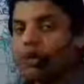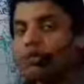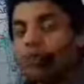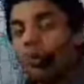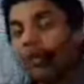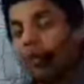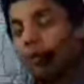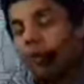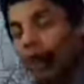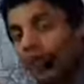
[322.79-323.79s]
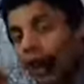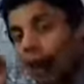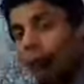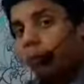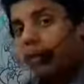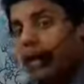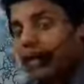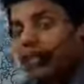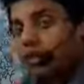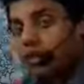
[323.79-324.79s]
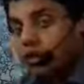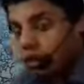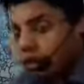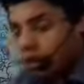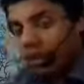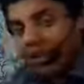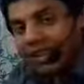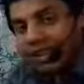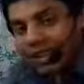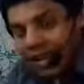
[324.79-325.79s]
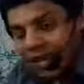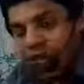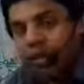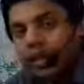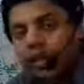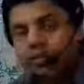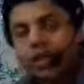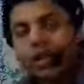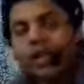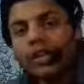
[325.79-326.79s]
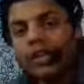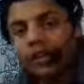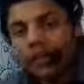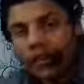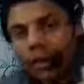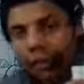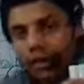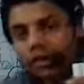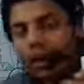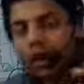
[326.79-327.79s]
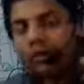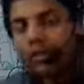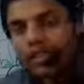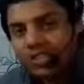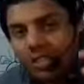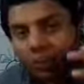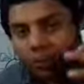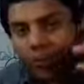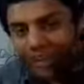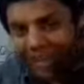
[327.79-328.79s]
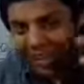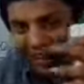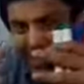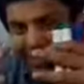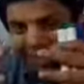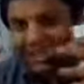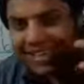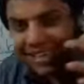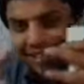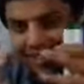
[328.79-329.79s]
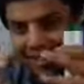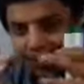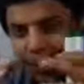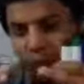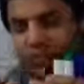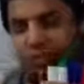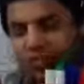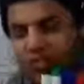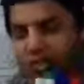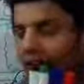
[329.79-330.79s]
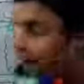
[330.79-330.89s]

So when they move at the upward direction, so then gradually the filament or flagellin proteins are connected and assembled with each other,